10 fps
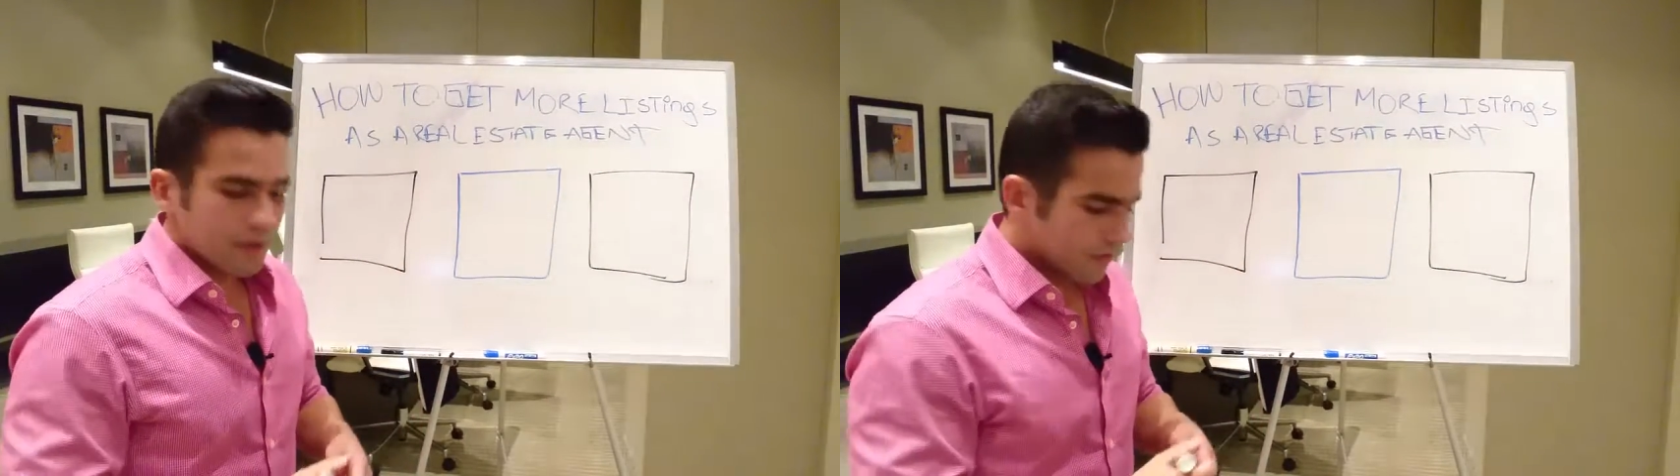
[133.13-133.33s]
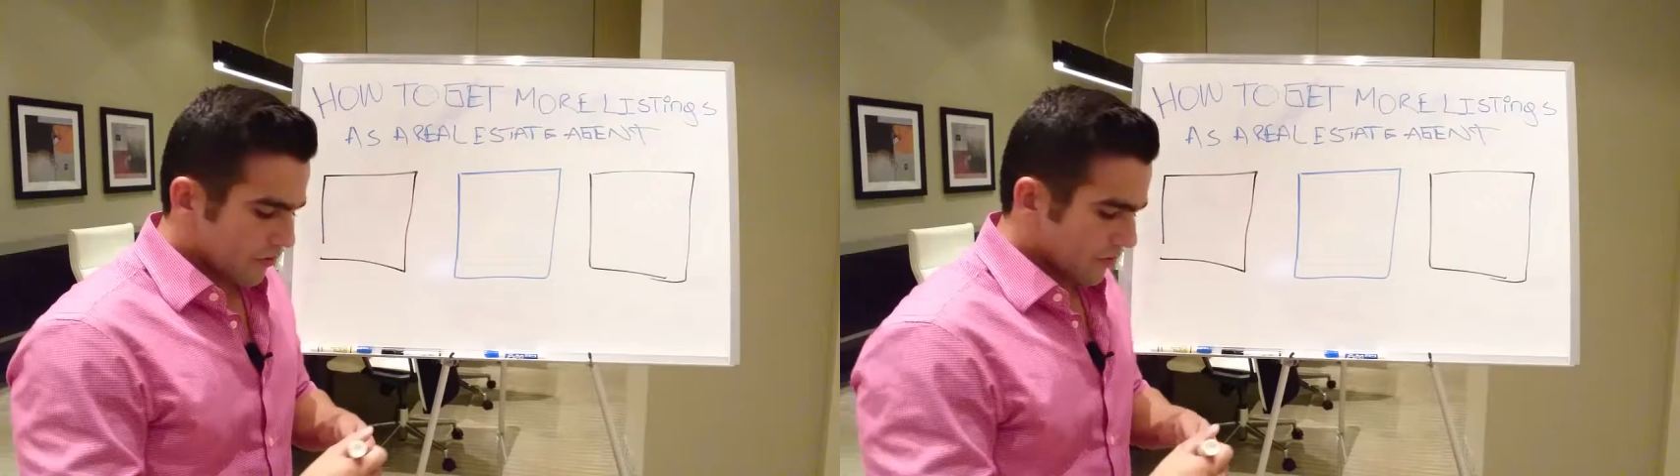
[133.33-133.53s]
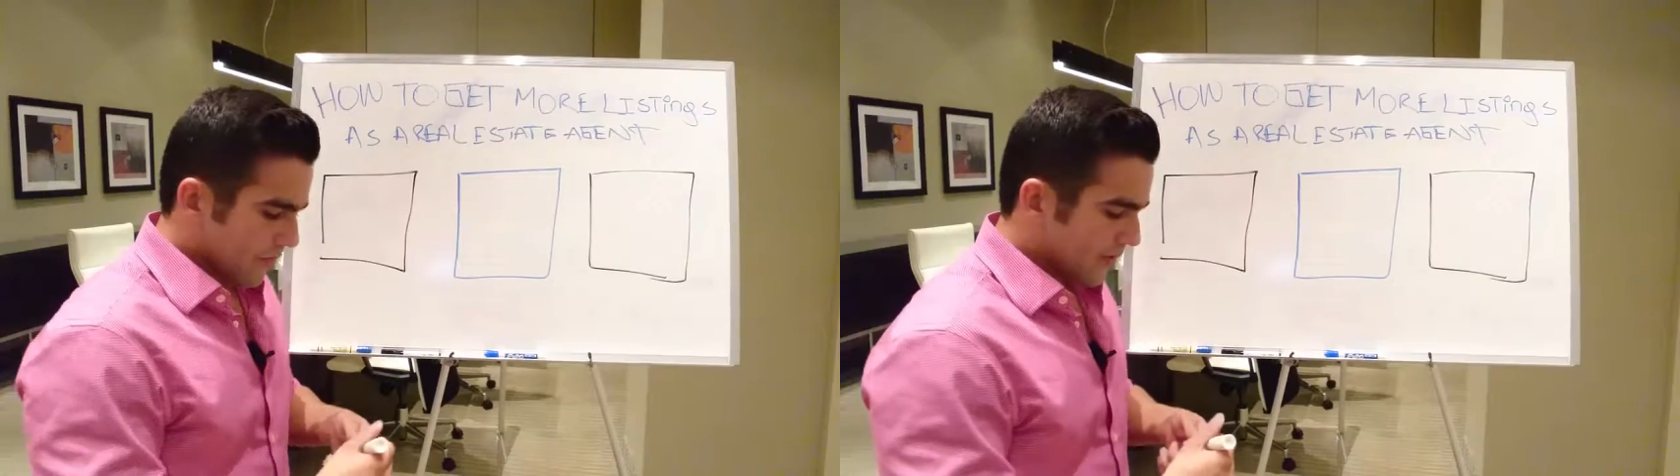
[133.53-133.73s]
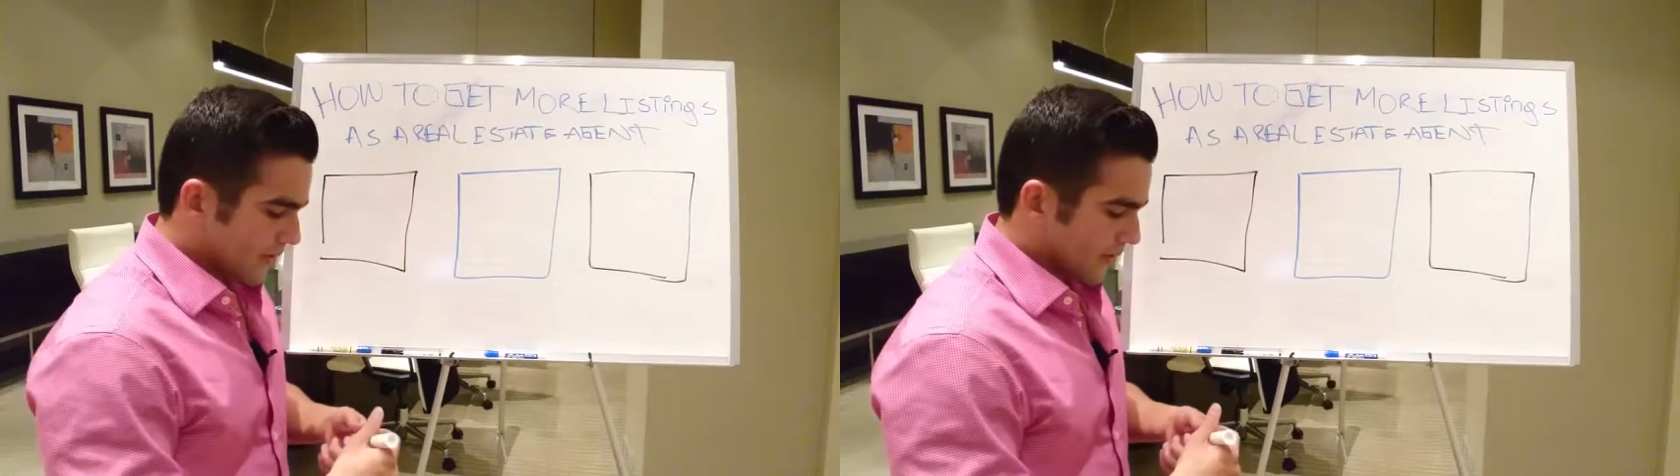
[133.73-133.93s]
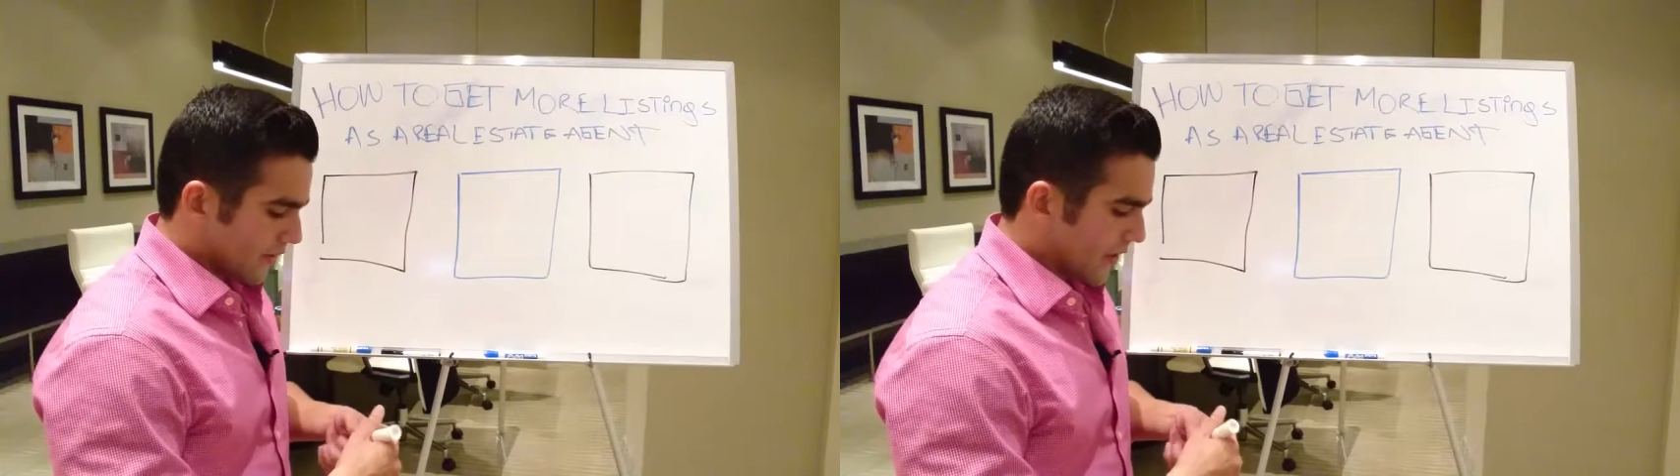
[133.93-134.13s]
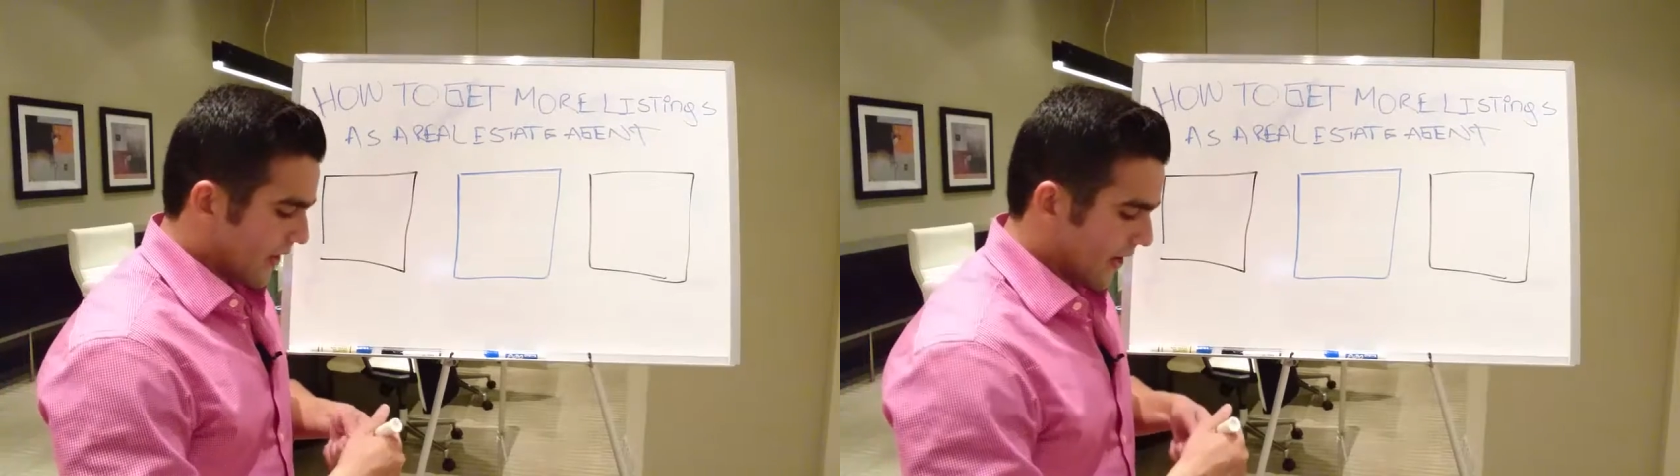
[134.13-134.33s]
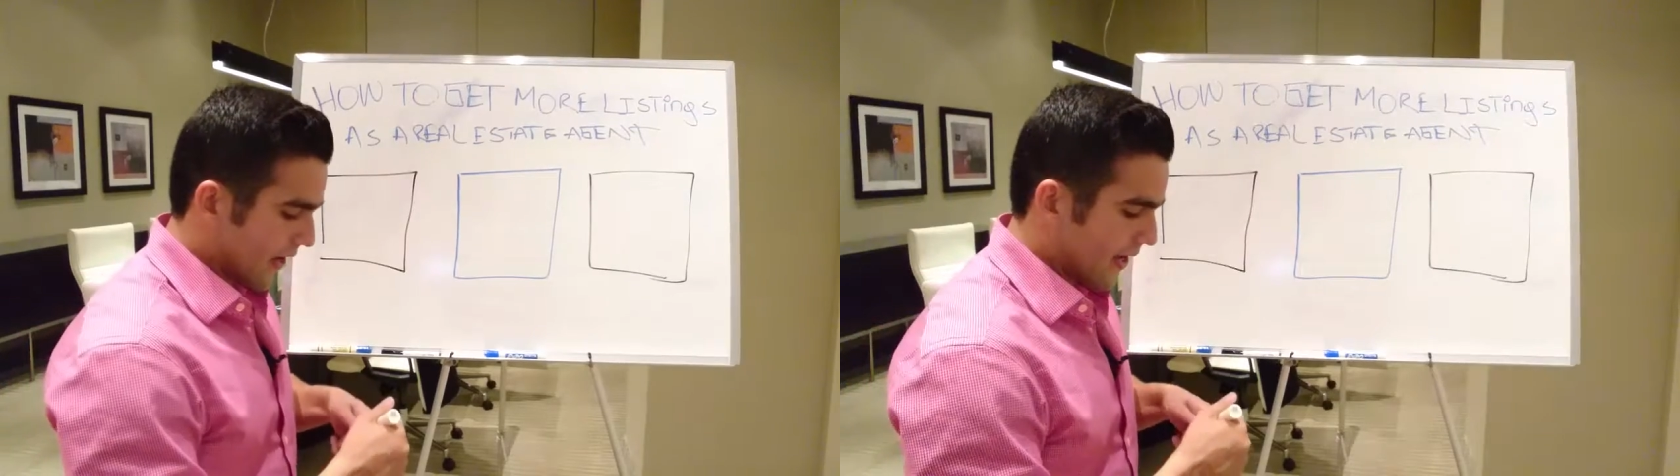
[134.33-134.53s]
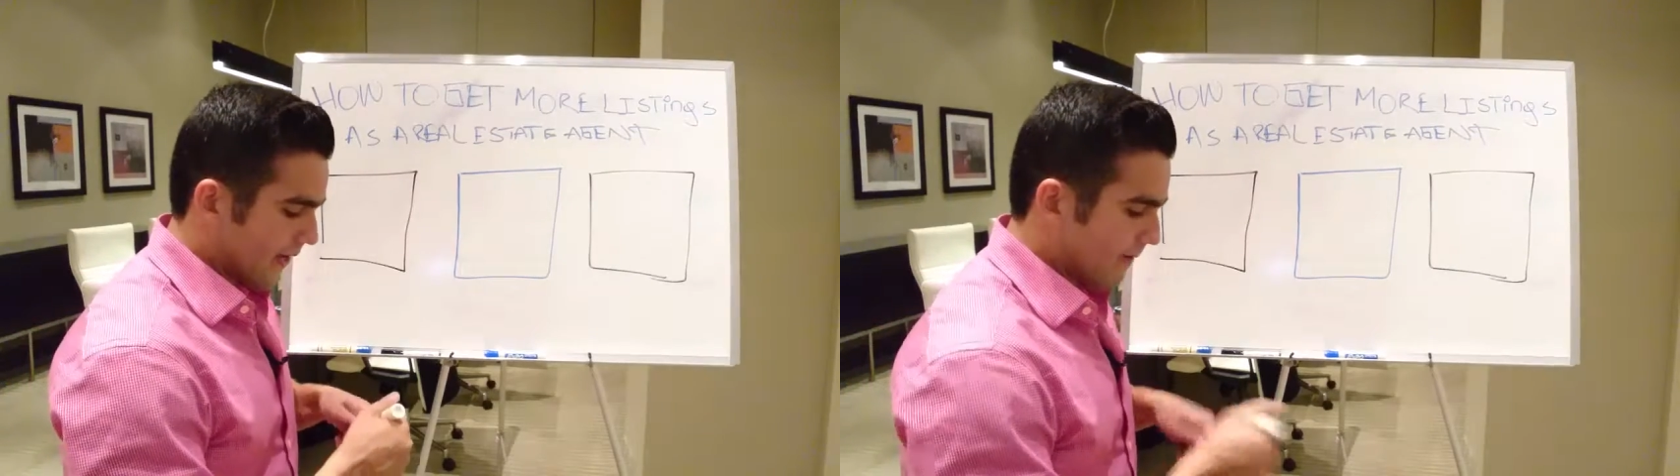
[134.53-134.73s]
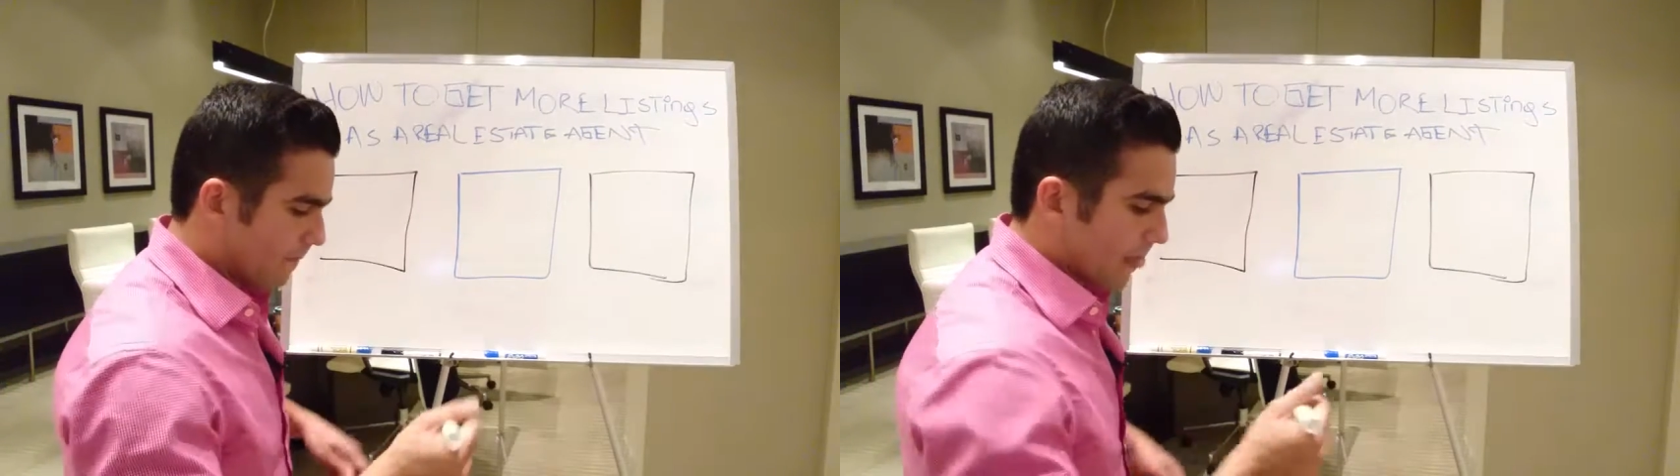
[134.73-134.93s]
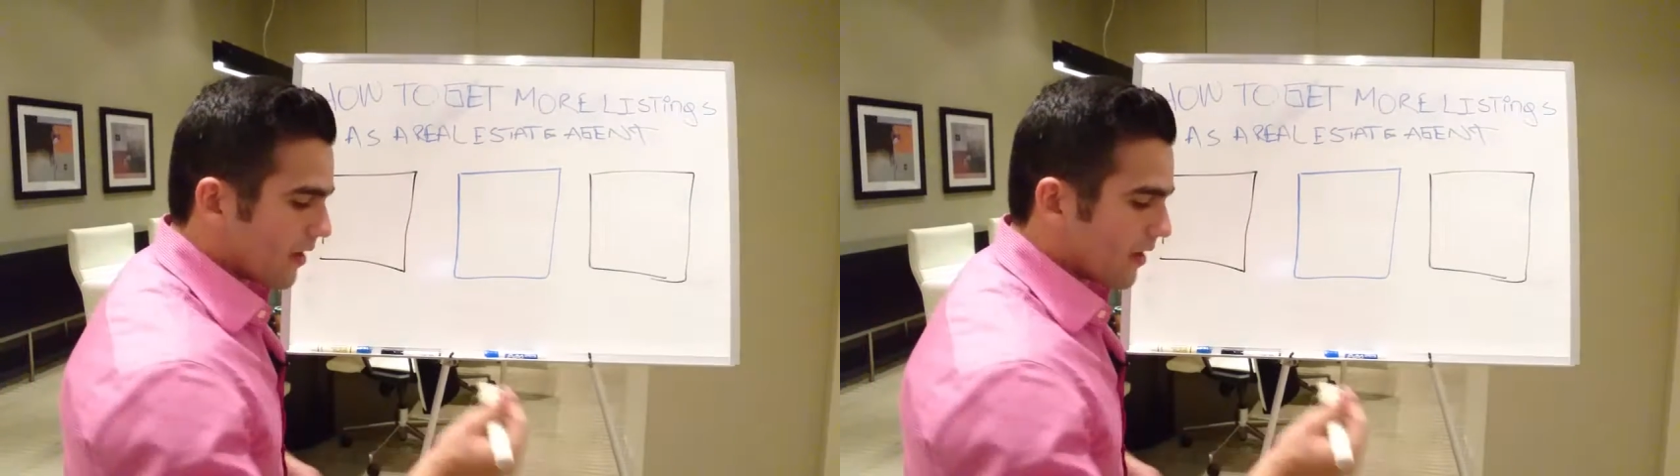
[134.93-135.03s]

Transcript: to your business, and